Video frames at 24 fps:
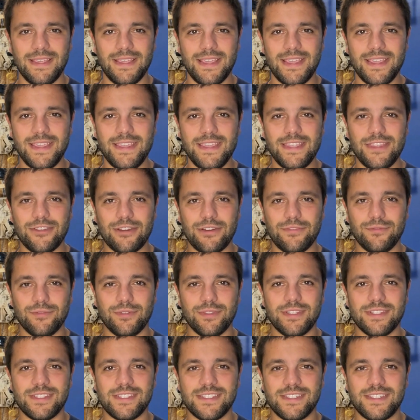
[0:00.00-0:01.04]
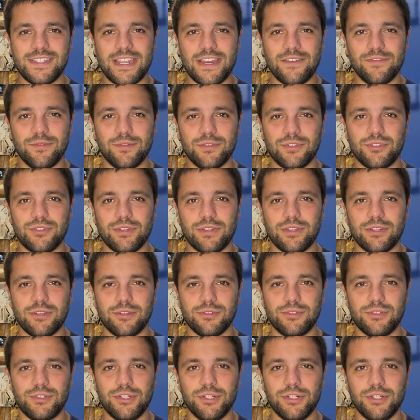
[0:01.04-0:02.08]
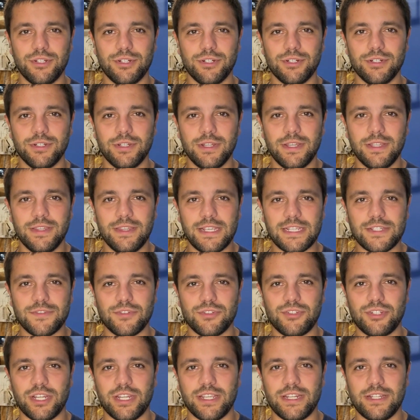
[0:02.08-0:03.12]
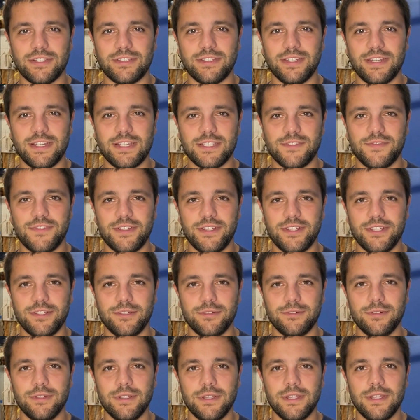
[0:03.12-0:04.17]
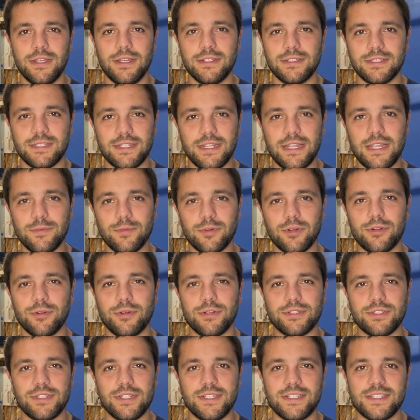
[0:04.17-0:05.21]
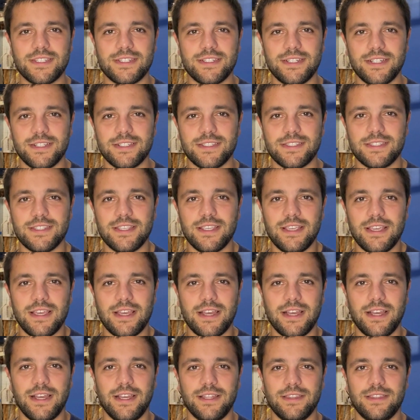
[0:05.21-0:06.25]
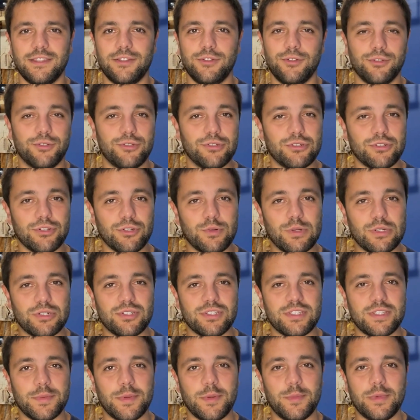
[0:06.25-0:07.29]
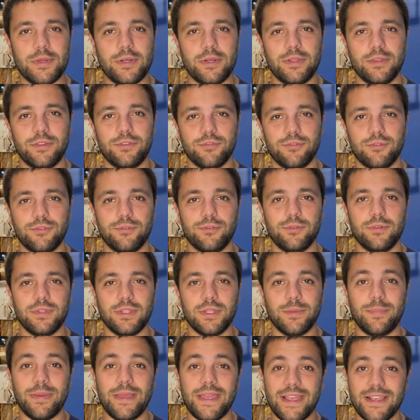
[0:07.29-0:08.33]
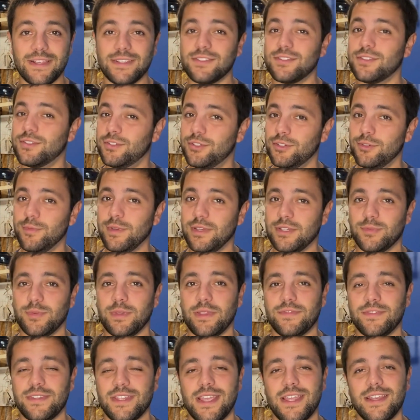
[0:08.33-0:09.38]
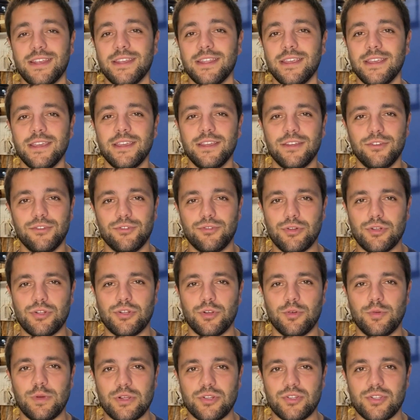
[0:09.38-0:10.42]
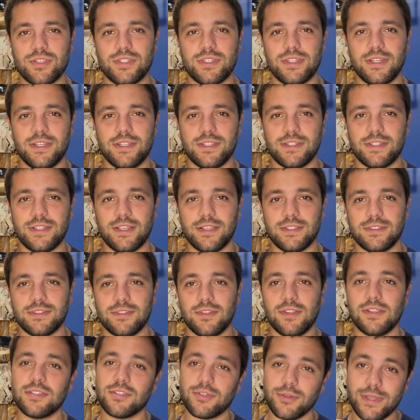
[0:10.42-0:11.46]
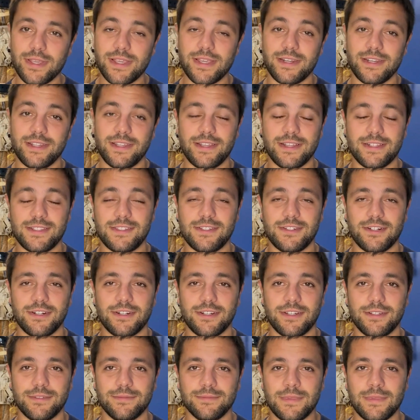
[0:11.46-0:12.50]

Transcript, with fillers: Hey there everyone, this is Dan from the Strength Coach Tutor. Thanks for checking out today's video. Today we're going to discuss uh, the nutrition questions that we went through the past two weeks. We have 10 nutrition questions to discuss. So let's go ahead and get started.